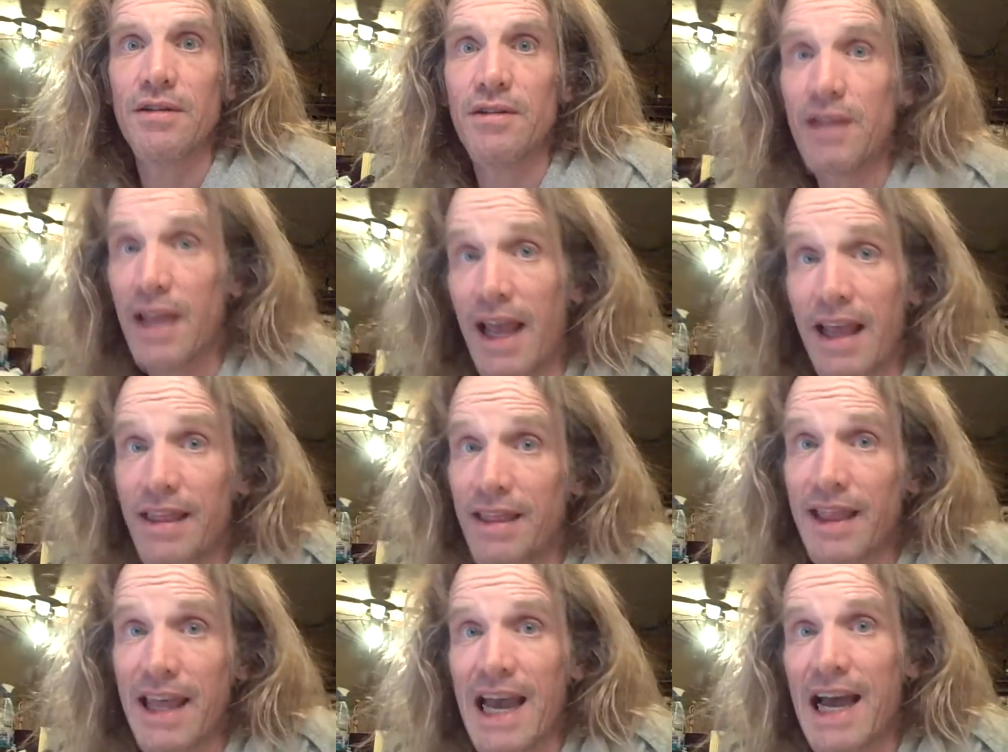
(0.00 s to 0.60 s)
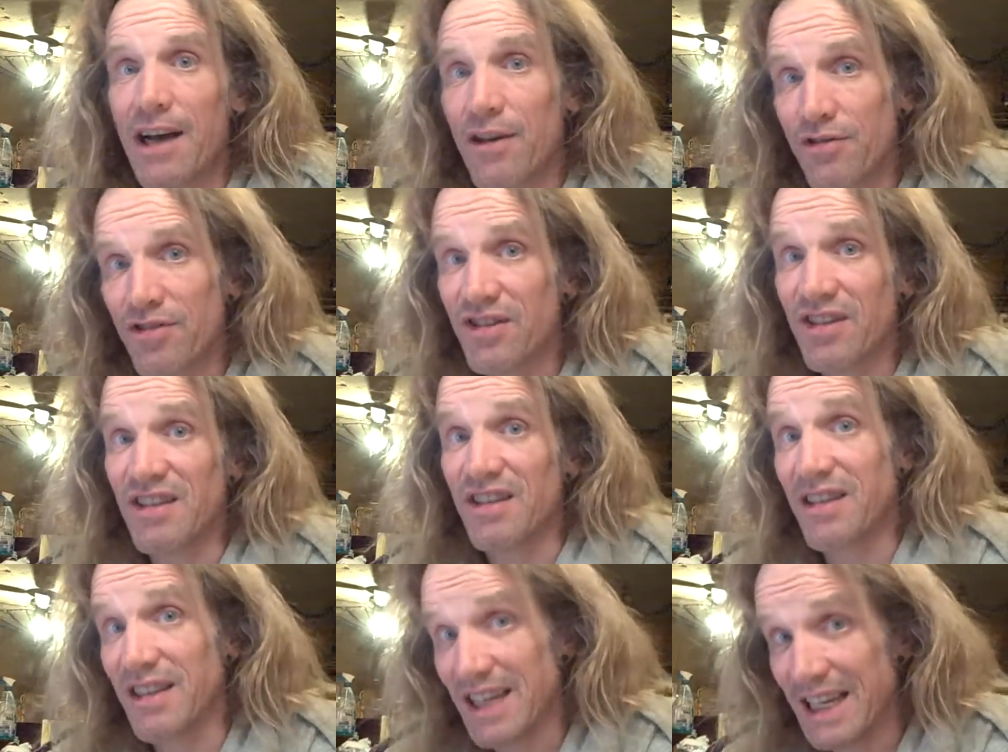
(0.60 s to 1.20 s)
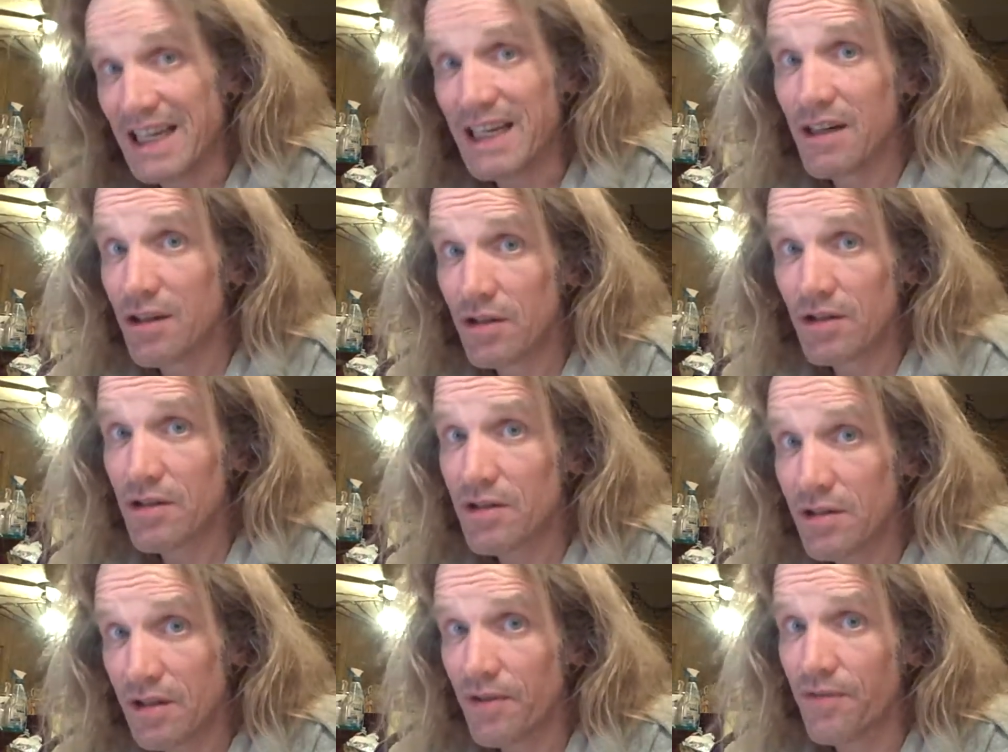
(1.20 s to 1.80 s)
10,000
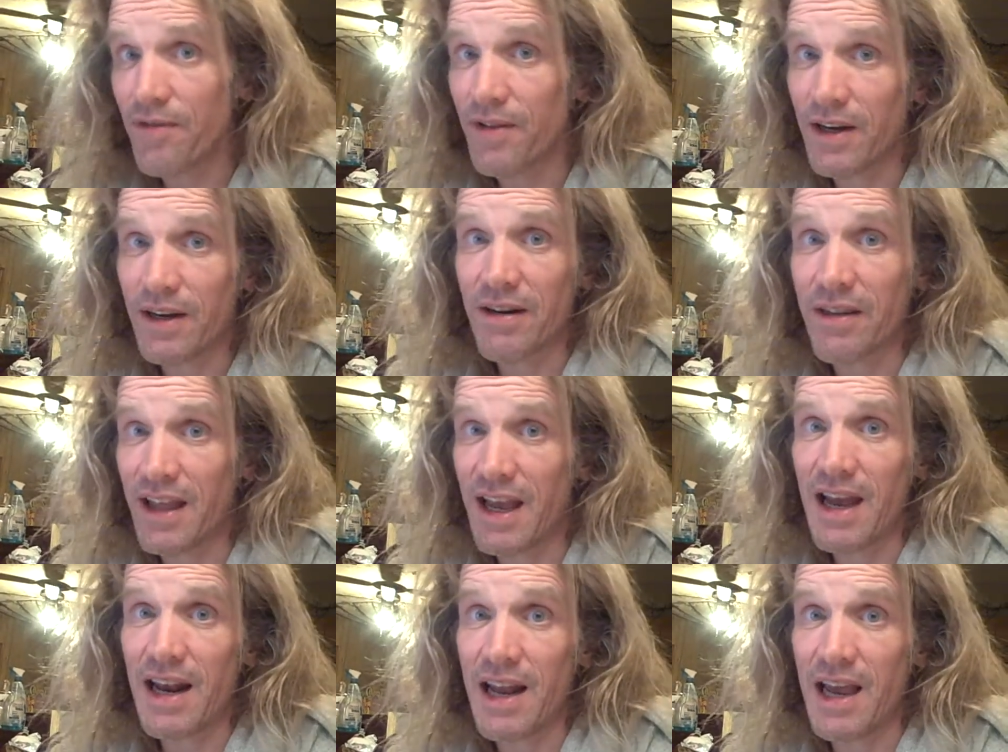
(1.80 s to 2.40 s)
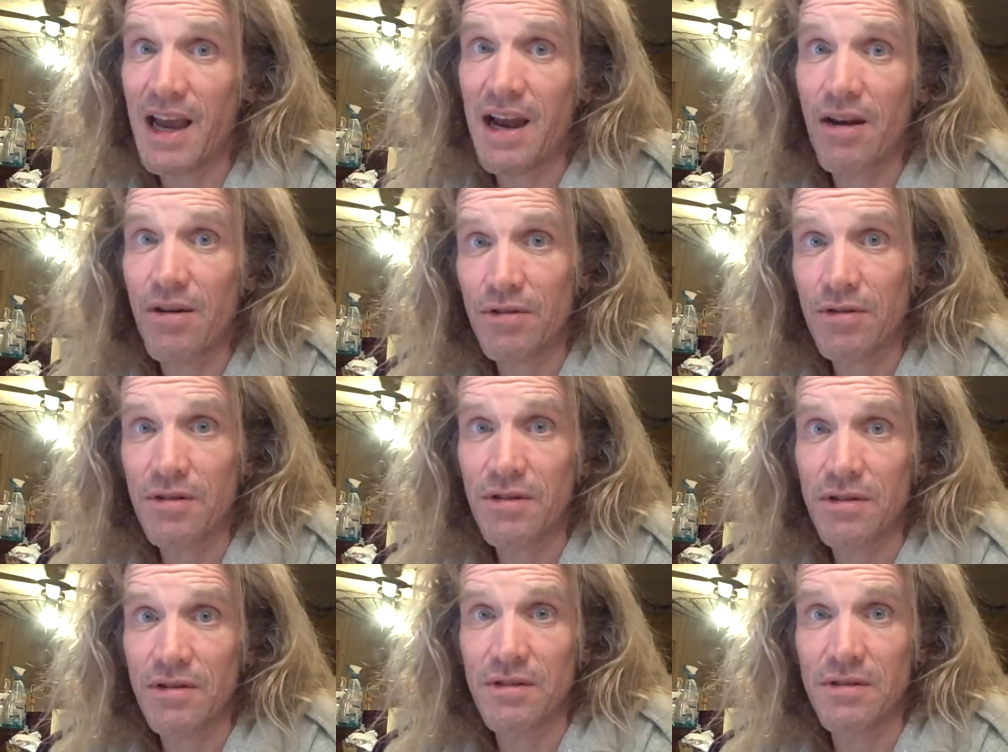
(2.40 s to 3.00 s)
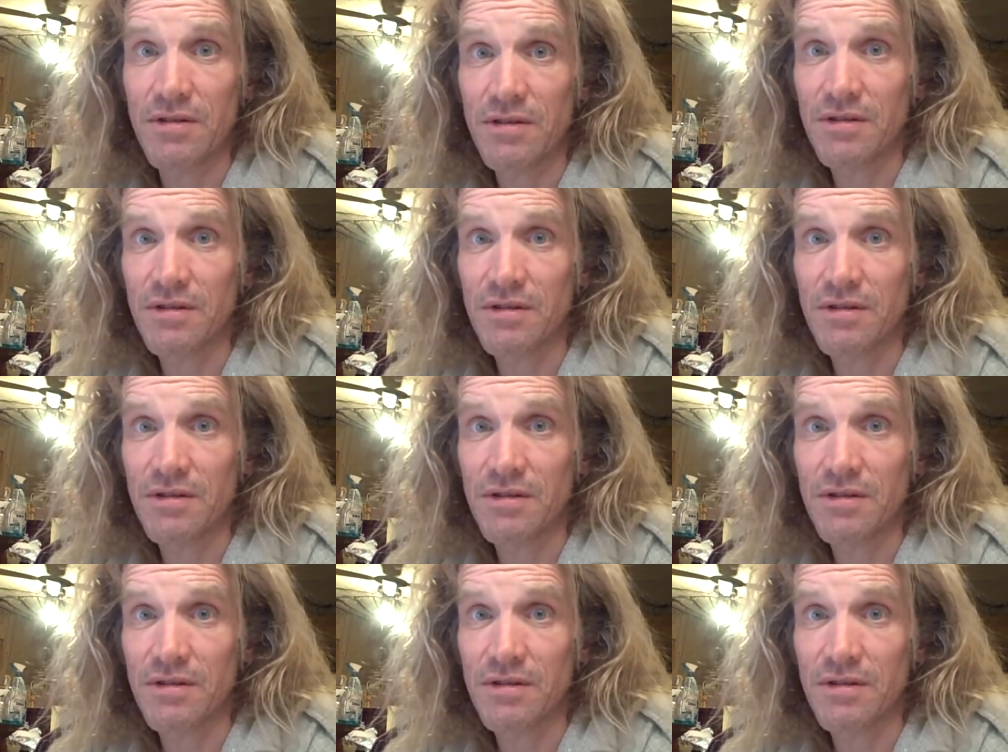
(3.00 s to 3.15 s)
years to figure that out?